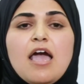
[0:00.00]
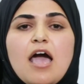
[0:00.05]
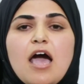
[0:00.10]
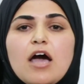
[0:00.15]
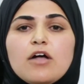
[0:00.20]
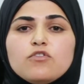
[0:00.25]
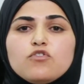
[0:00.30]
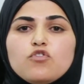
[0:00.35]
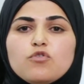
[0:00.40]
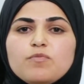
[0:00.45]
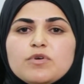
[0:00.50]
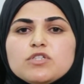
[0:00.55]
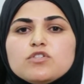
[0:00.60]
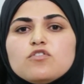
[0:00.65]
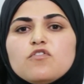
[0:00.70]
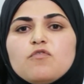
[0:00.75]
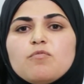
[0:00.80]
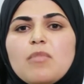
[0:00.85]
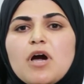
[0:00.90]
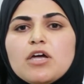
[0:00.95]
And to best
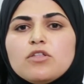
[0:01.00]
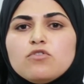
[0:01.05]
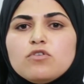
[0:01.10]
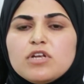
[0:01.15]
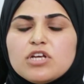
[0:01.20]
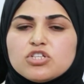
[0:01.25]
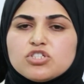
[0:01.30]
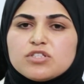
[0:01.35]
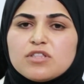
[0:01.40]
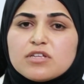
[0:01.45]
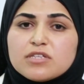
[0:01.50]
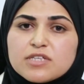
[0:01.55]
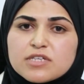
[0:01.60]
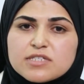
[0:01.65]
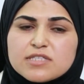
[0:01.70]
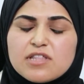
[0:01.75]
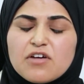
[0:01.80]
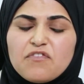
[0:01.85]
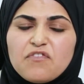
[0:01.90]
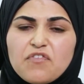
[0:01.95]
of my knowledge, this
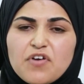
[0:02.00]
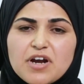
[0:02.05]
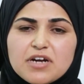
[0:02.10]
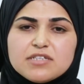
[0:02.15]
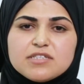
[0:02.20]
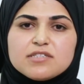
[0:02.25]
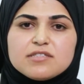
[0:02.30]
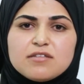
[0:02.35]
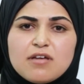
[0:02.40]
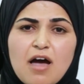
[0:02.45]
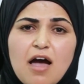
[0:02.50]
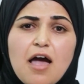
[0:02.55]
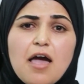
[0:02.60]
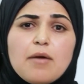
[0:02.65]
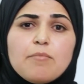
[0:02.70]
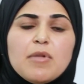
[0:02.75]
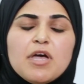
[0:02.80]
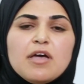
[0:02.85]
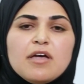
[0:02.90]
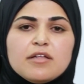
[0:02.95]
is the first
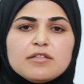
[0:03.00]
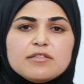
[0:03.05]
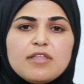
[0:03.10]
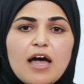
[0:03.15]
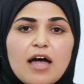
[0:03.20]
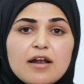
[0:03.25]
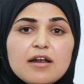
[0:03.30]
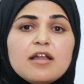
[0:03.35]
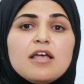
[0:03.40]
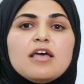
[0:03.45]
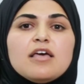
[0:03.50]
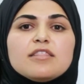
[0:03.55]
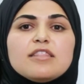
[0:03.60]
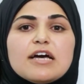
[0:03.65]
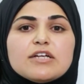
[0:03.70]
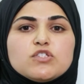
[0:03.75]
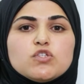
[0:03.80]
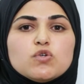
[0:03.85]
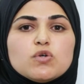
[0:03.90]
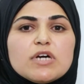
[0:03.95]
time done
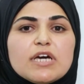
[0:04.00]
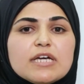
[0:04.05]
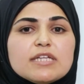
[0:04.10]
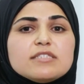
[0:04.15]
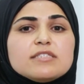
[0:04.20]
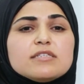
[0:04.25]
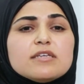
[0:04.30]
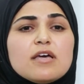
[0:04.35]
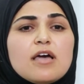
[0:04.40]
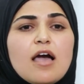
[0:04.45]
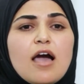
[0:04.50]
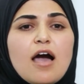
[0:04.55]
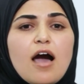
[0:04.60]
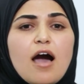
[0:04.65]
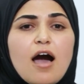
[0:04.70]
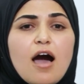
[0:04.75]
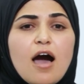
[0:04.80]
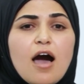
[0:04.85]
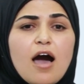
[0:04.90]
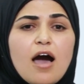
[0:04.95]
that you get
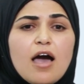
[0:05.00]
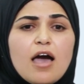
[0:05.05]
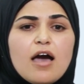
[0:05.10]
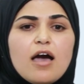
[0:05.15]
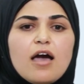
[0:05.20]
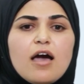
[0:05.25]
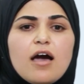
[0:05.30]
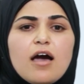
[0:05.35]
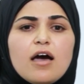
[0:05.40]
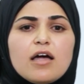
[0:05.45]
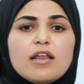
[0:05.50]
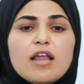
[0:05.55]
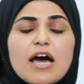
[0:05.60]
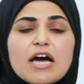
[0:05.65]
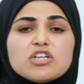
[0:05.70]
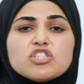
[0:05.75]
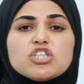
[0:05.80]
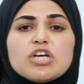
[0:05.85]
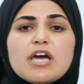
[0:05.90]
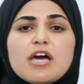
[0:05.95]
a
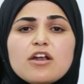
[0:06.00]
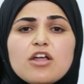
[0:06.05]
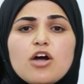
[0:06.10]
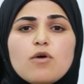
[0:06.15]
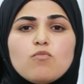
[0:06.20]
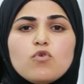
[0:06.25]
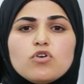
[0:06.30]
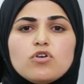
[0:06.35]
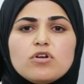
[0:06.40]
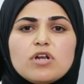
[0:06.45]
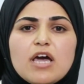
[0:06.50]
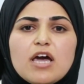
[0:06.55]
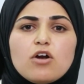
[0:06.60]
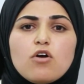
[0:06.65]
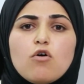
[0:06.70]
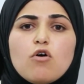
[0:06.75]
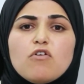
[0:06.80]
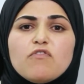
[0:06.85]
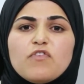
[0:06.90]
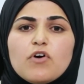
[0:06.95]
large area monolayer
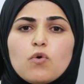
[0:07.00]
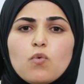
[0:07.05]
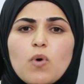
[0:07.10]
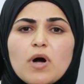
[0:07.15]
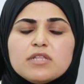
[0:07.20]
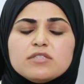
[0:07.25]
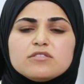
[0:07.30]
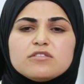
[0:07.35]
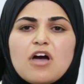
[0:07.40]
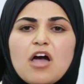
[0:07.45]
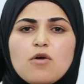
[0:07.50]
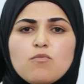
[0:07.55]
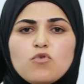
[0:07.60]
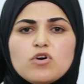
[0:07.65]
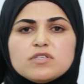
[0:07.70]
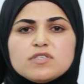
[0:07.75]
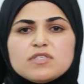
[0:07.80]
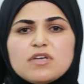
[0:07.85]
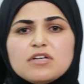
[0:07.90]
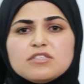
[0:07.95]
over 1 ×
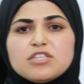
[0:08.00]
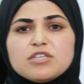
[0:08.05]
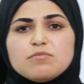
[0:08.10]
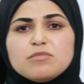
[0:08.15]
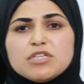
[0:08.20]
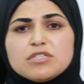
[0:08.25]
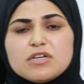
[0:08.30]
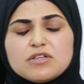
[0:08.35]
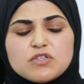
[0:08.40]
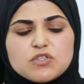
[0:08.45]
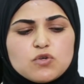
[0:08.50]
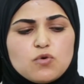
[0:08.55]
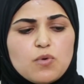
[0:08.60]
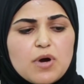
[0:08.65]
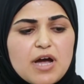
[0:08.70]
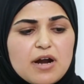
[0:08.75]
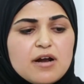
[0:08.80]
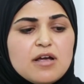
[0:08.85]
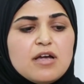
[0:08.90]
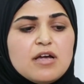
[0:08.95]
1 centimeter
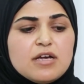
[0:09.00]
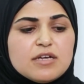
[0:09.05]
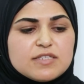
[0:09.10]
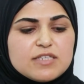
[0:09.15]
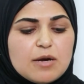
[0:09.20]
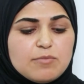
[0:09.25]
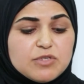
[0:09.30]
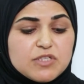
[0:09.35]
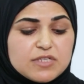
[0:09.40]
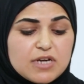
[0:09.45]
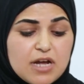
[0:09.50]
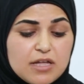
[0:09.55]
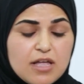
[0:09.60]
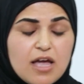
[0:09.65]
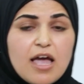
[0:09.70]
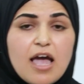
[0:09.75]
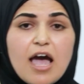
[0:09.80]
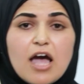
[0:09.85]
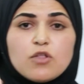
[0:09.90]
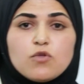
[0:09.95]
square substrate.
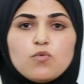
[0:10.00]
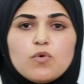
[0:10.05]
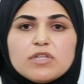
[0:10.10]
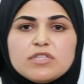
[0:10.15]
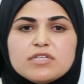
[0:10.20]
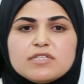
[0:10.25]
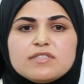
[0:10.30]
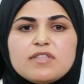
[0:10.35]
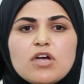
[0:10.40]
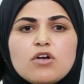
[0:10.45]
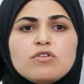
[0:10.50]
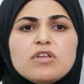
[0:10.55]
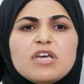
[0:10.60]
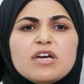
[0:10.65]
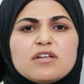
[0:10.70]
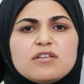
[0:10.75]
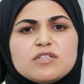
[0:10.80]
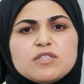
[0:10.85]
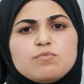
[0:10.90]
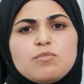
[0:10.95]
And what is the
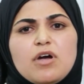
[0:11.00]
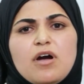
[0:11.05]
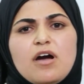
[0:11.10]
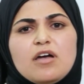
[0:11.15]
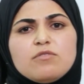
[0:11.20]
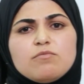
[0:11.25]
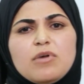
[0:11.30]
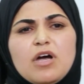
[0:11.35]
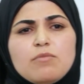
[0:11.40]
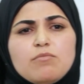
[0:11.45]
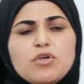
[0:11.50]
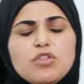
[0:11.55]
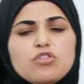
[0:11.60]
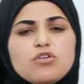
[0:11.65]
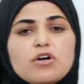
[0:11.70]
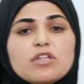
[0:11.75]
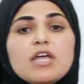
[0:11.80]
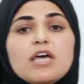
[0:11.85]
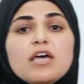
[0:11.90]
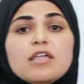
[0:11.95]
uniqueness behind my
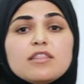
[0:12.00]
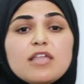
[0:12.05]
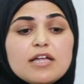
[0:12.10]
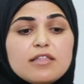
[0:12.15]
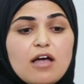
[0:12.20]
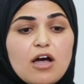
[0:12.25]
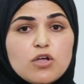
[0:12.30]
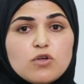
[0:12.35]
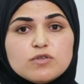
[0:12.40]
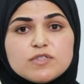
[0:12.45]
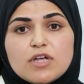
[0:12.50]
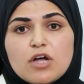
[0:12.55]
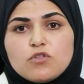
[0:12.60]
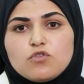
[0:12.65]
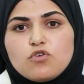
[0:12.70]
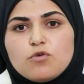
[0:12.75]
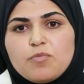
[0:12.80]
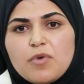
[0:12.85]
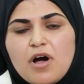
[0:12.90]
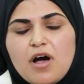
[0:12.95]
method? That I use a
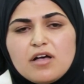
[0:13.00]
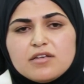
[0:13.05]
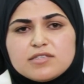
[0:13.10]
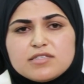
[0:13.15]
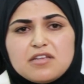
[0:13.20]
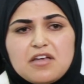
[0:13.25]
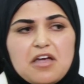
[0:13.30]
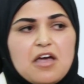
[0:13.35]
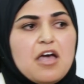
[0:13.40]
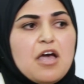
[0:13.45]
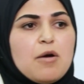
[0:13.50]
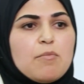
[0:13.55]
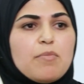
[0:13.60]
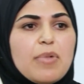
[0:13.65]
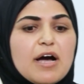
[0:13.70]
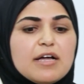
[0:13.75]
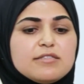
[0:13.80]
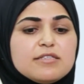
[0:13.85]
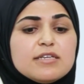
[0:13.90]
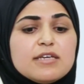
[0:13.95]
drop casting,
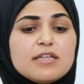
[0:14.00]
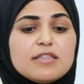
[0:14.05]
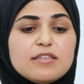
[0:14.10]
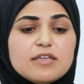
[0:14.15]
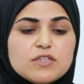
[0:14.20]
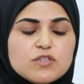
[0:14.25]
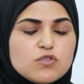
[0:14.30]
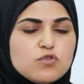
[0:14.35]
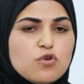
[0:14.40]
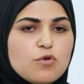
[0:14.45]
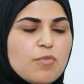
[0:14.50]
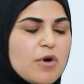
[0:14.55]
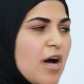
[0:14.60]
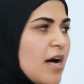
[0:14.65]
but this drop